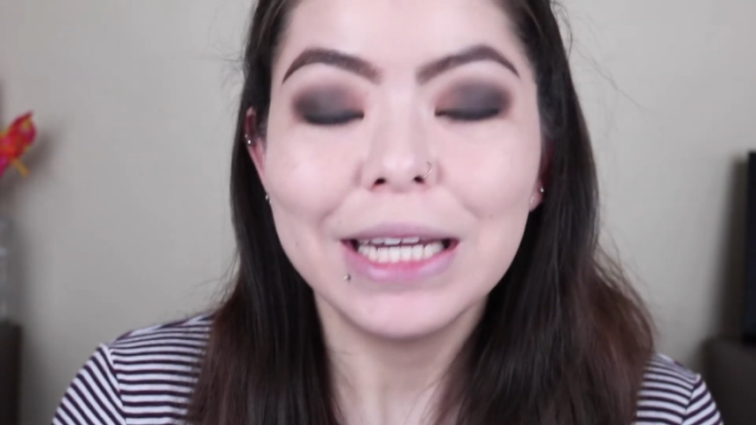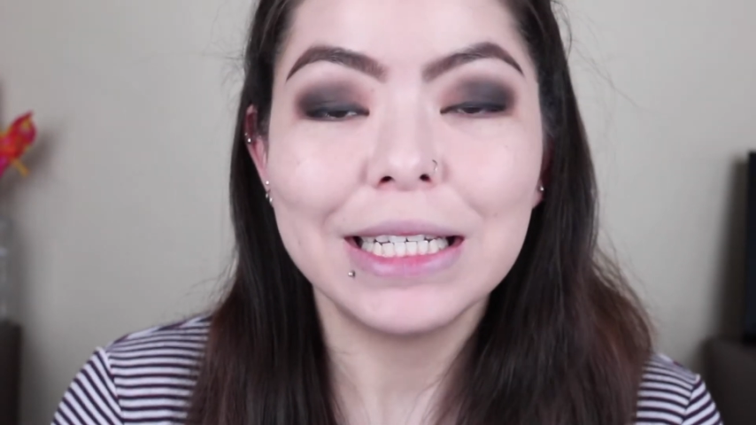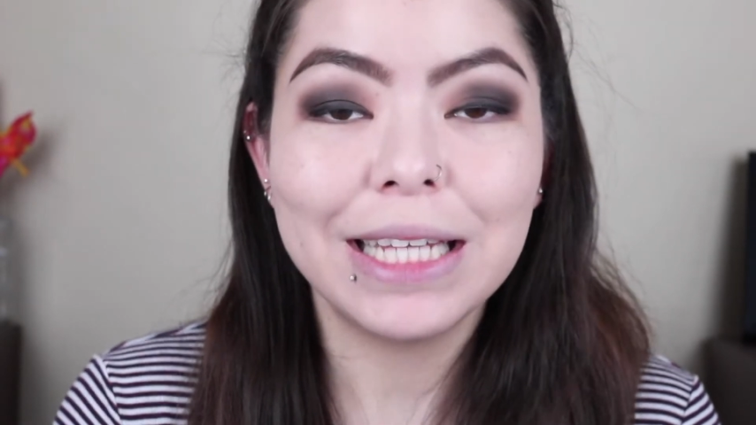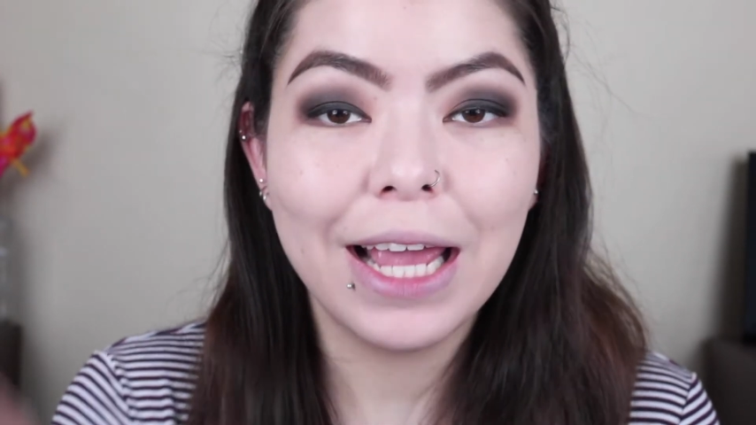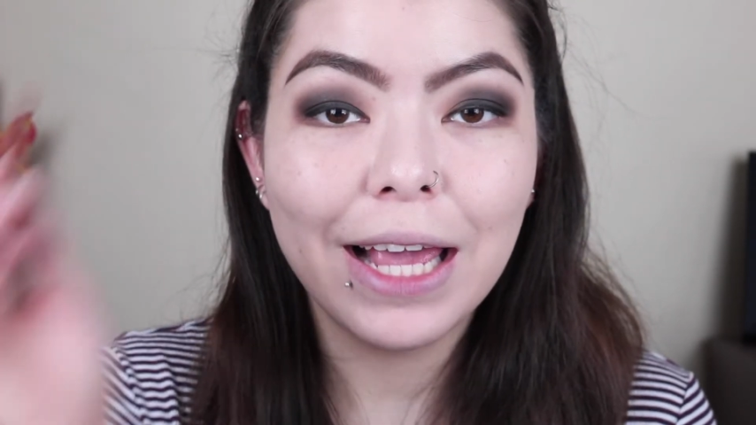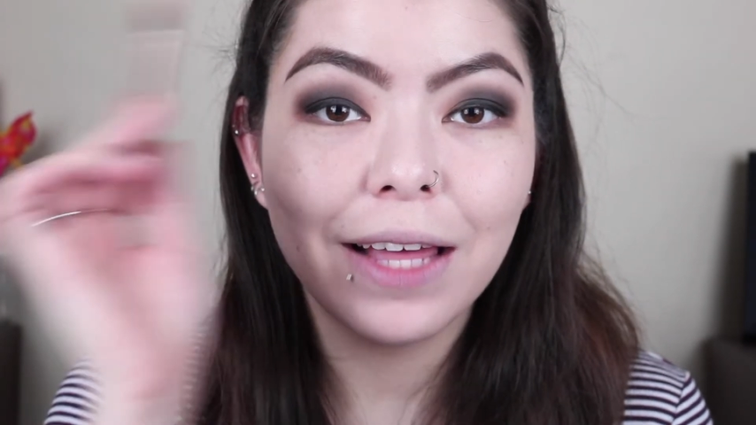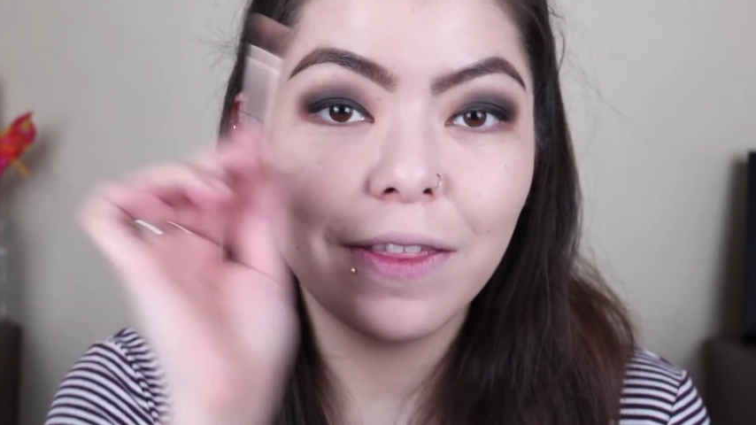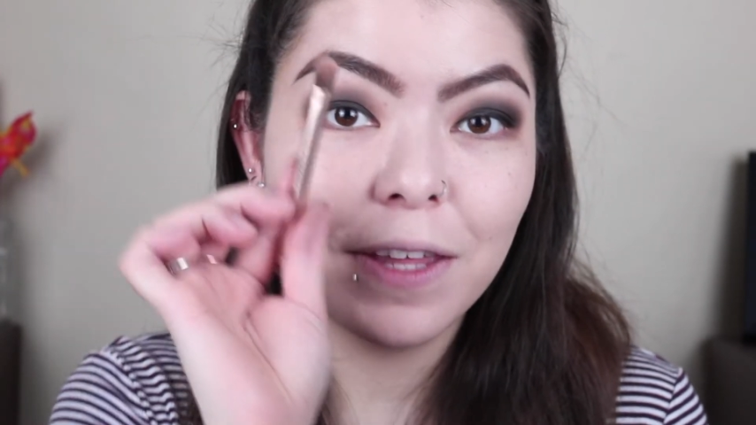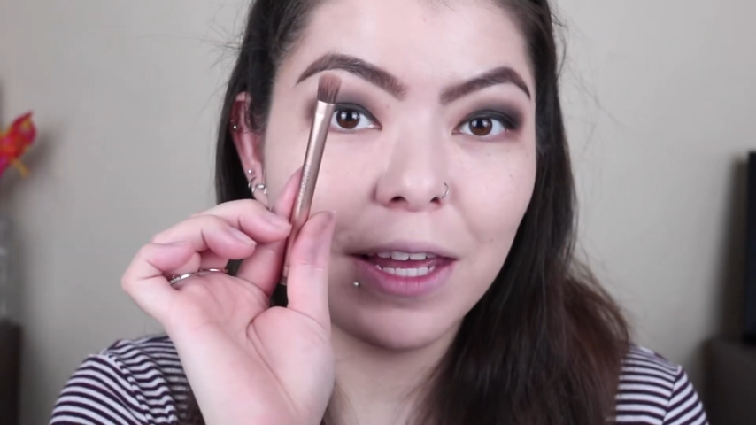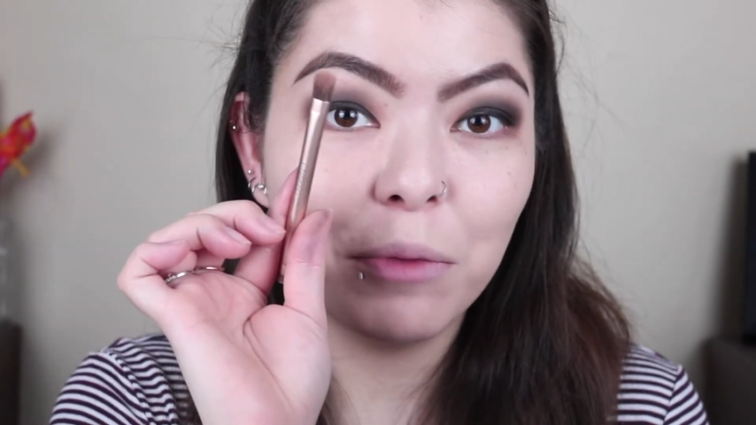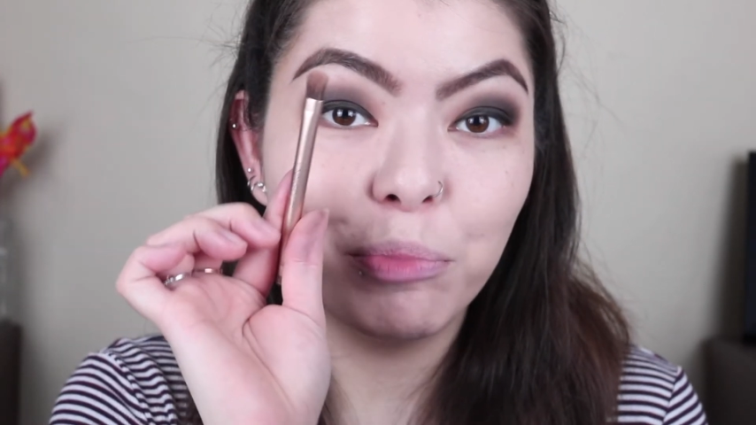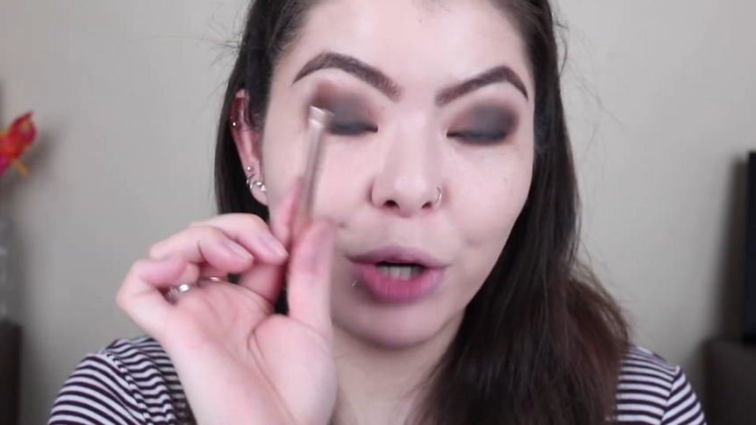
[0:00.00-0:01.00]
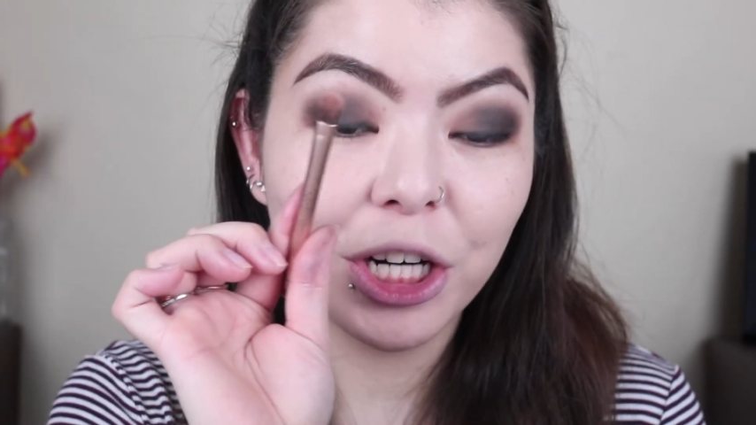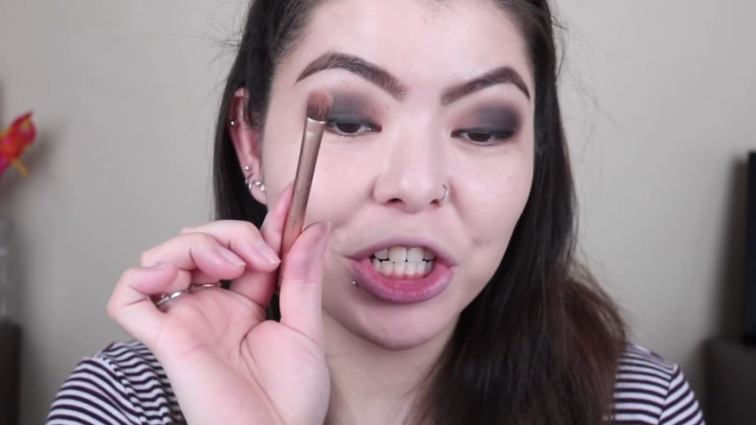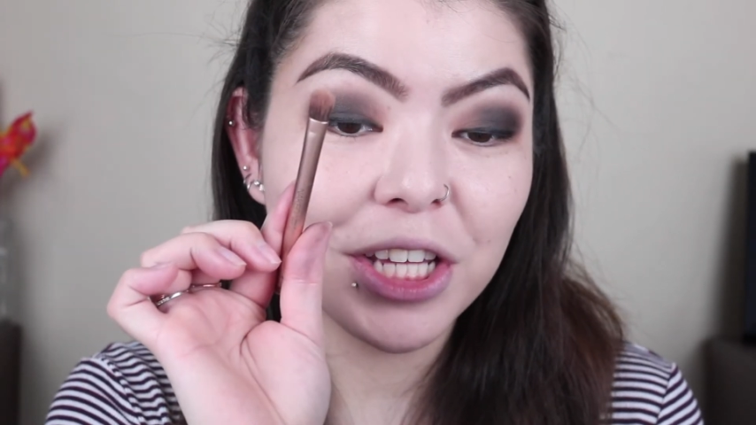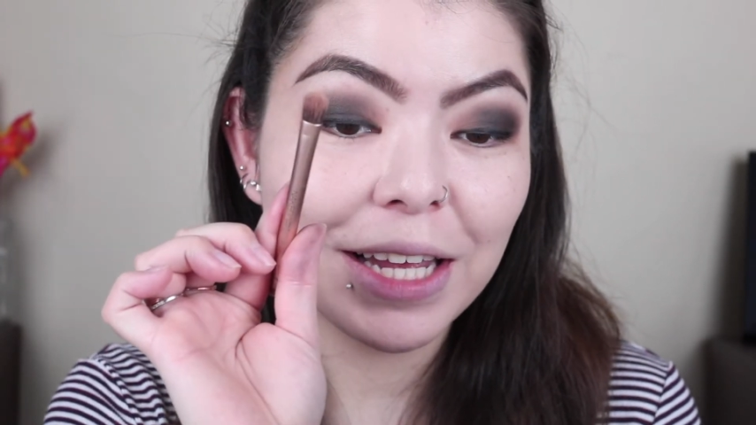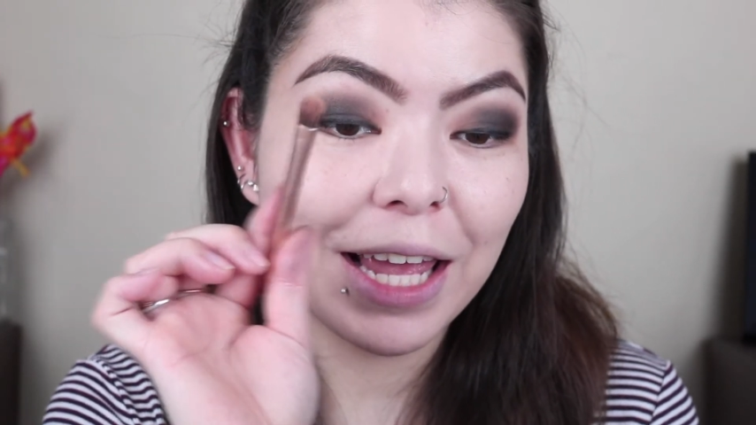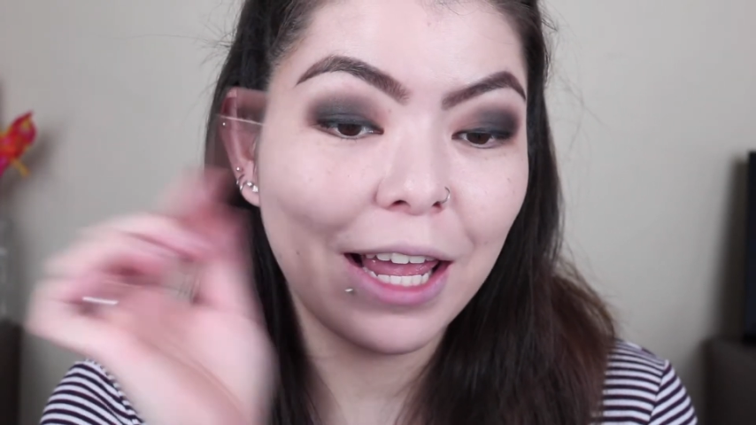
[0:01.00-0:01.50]
take the brush
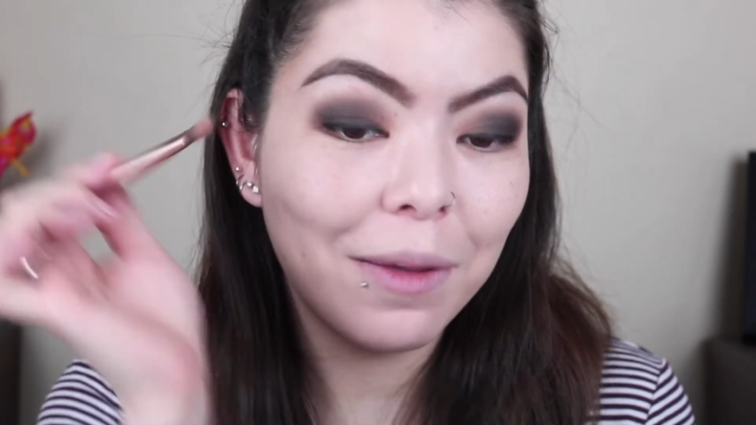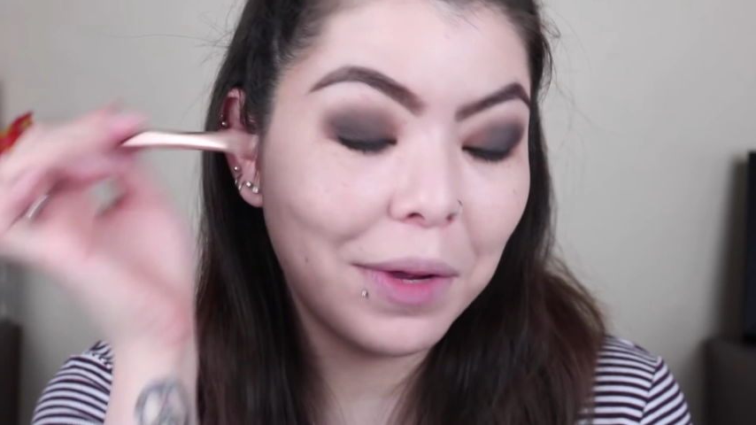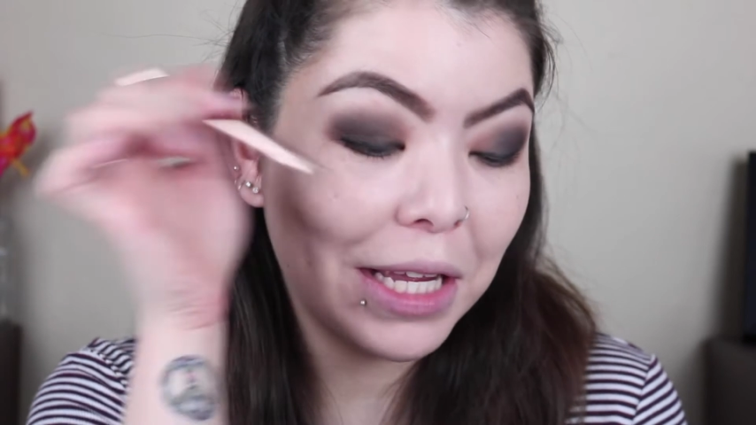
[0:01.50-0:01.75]
that came